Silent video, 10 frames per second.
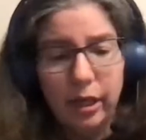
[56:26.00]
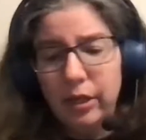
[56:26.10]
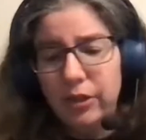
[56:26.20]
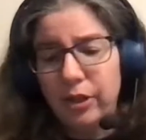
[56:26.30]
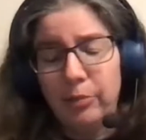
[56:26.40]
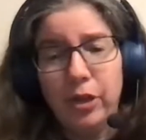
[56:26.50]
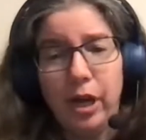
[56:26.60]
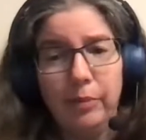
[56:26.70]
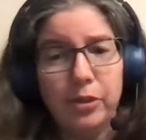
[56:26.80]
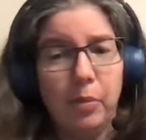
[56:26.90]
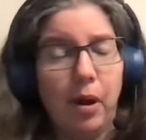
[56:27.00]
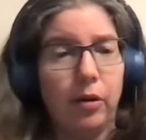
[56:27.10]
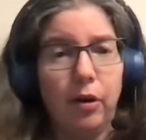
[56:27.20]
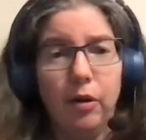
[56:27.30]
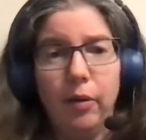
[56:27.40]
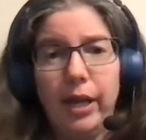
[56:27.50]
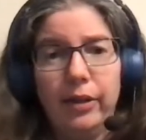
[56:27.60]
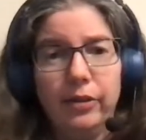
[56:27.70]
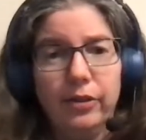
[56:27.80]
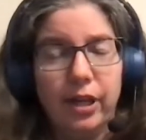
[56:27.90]
sometime tomorrow
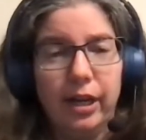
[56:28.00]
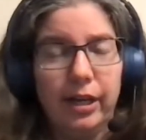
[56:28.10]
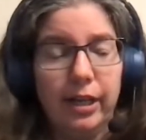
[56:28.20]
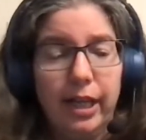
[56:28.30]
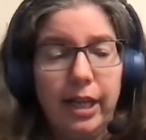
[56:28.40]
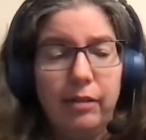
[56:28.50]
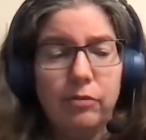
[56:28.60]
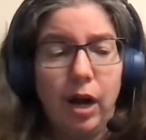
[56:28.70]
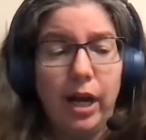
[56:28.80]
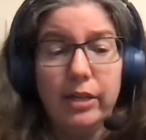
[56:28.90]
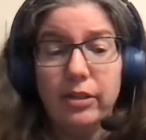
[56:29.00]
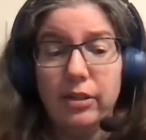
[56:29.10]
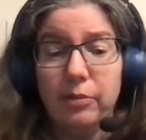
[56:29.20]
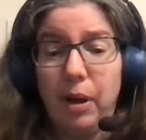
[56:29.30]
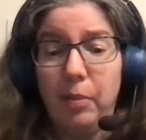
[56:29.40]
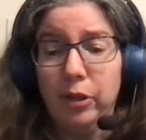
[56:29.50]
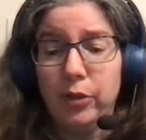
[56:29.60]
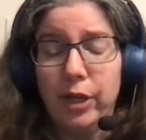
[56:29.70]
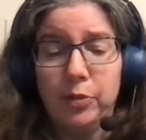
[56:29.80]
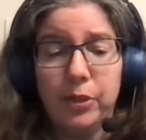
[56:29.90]
and uh, ride public
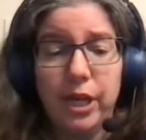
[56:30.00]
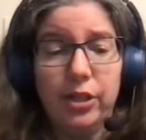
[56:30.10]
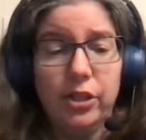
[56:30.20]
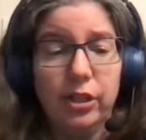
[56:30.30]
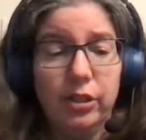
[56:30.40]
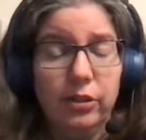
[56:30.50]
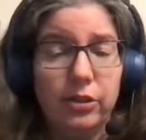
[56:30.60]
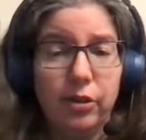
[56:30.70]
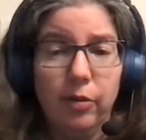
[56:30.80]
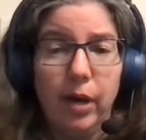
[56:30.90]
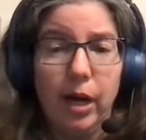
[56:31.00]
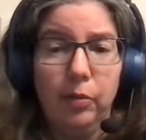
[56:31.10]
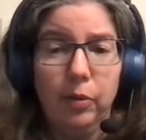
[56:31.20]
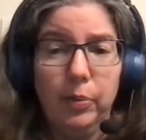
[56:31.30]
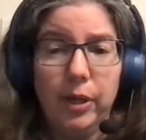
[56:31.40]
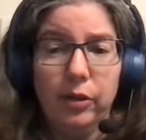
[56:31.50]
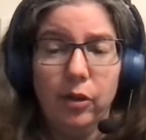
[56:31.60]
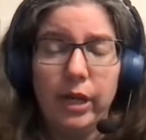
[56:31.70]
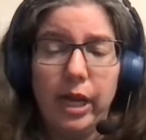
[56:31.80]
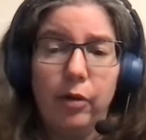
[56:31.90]
transportation. So I will be on the
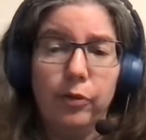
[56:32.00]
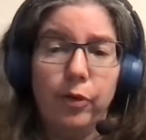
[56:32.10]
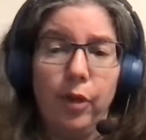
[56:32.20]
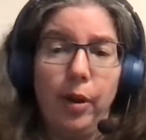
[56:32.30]
lookout for that.